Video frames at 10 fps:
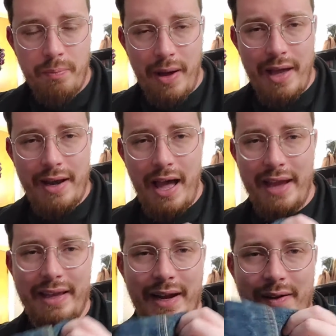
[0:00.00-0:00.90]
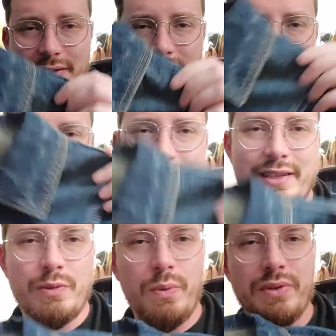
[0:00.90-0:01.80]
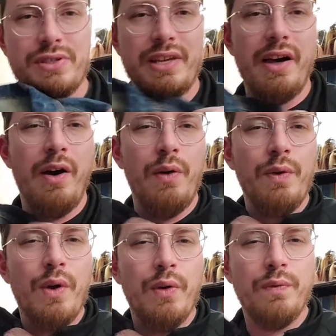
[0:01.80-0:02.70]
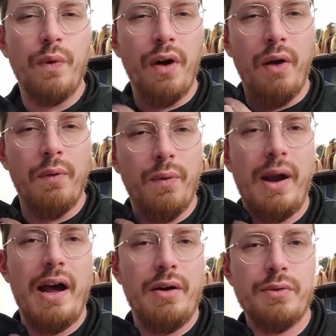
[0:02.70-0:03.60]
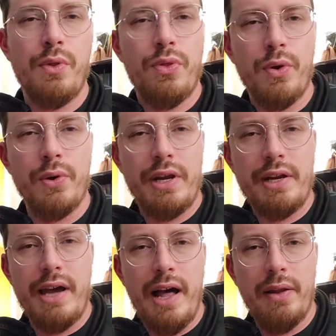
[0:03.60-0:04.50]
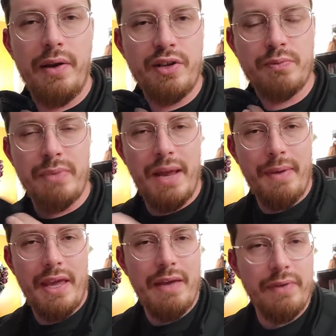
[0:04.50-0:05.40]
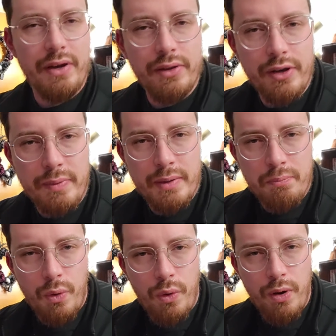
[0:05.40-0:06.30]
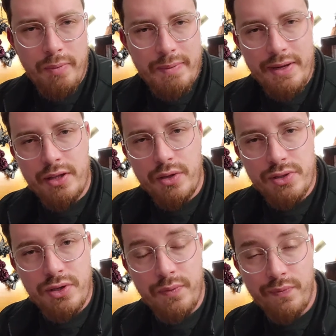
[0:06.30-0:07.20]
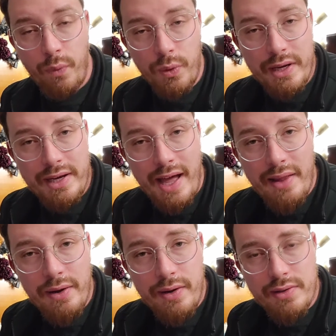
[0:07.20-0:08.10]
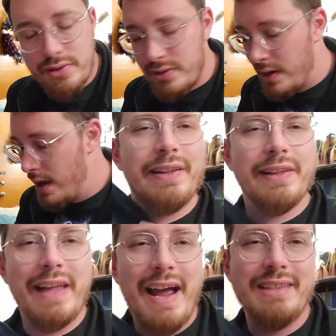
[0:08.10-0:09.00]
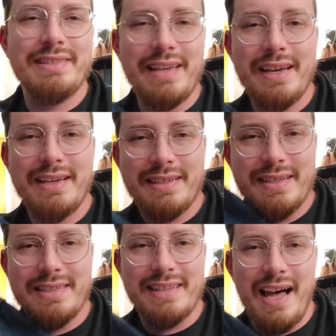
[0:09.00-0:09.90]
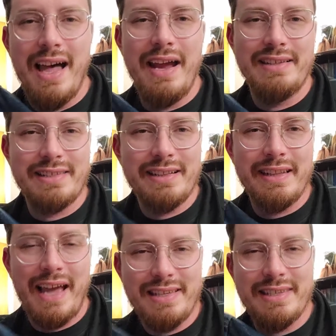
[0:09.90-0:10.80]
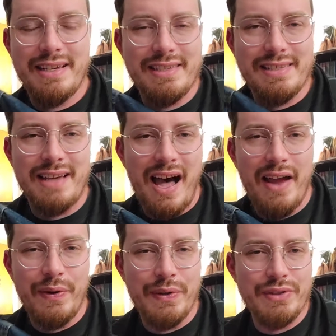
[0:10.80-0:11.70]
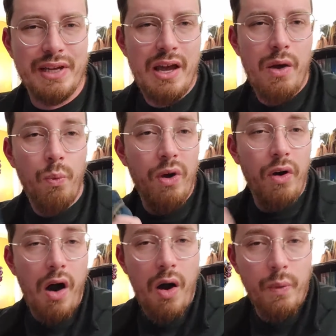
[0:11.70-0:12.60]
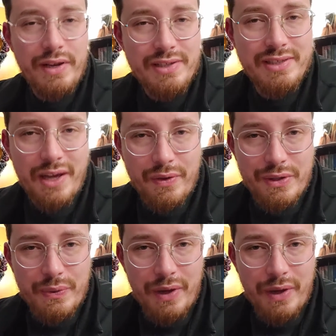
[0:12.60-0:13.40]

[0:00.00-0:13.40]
but I guarantee that this will sell for around $30, maybe even a little bit more, maybe closer to $40. Classic designs, classic styles will always sell, you